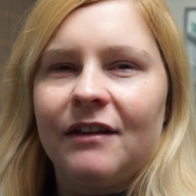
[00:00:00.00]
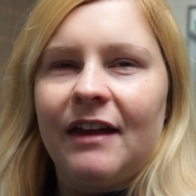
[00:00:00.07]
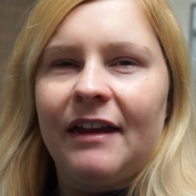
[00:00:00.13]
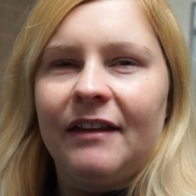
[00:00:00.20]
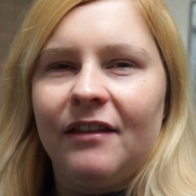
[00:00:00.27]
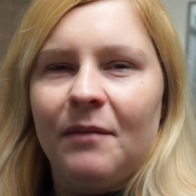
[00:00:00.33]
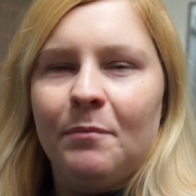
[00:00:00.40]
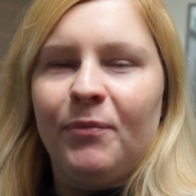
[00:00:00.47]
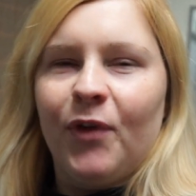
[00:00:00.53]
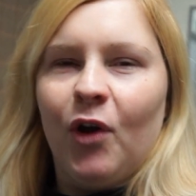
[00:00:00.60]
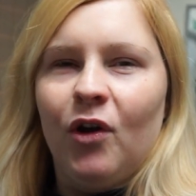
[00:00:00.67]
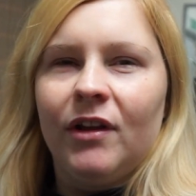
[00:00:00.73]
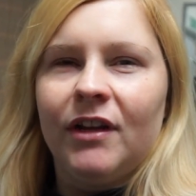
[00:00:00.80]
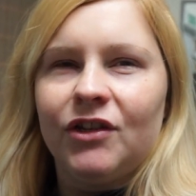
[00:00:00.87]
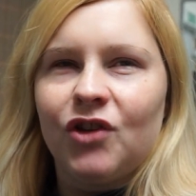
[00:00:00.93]
and in the
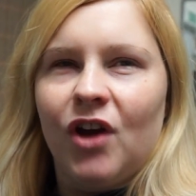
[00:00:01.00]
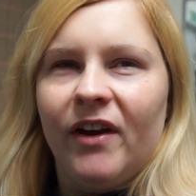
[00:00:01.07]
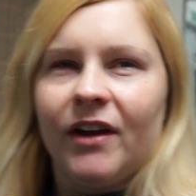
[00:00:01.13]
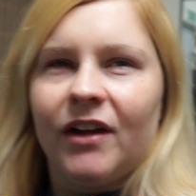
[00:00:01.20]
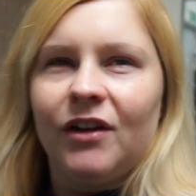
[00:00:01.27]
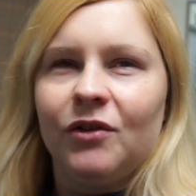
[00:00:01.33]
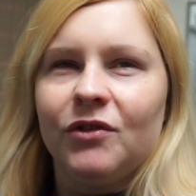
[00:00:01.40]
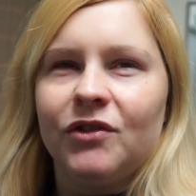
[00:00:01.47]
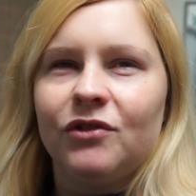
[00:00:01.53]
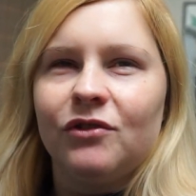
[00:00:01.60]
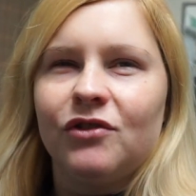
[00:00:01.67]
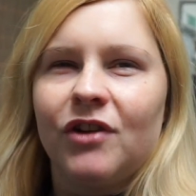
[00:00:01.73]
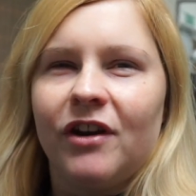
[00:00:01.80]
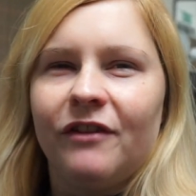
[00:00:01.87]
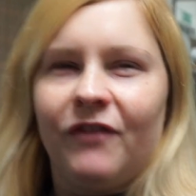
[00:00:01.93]
toilet trying to close the
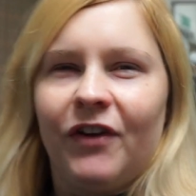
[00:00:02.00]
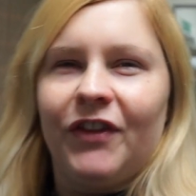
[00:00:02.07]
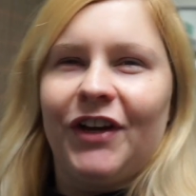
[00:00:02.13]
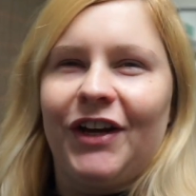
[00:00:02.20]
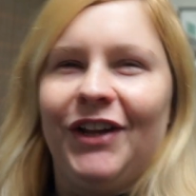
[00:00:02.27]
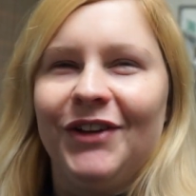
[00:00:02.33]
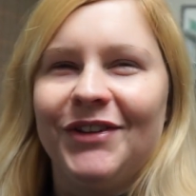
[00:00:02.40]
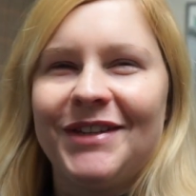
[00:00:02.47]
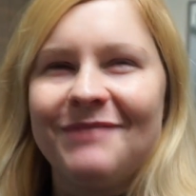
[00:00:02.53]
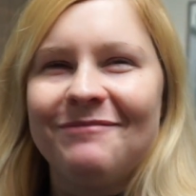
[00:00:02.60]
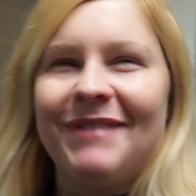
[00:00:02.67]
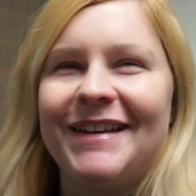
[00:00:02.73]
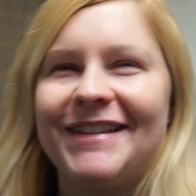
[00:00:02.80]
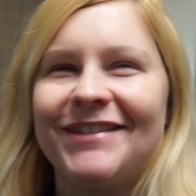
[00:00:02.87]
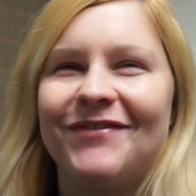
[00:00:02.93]
door, trying to find the closing
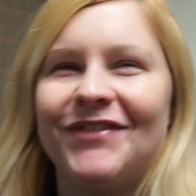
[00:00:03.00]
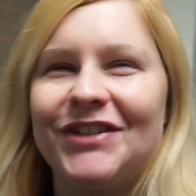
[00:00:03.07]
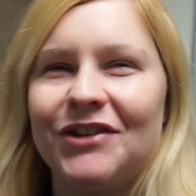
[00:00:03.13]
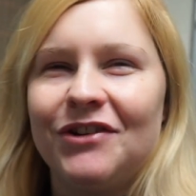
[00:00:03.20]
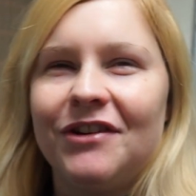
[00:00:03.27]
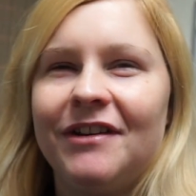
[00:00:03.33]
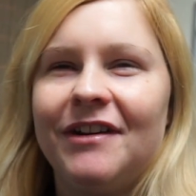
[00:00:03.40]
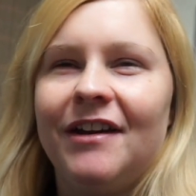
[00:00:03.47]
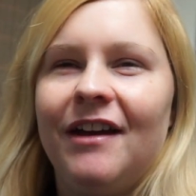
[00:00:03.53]
bits of the door,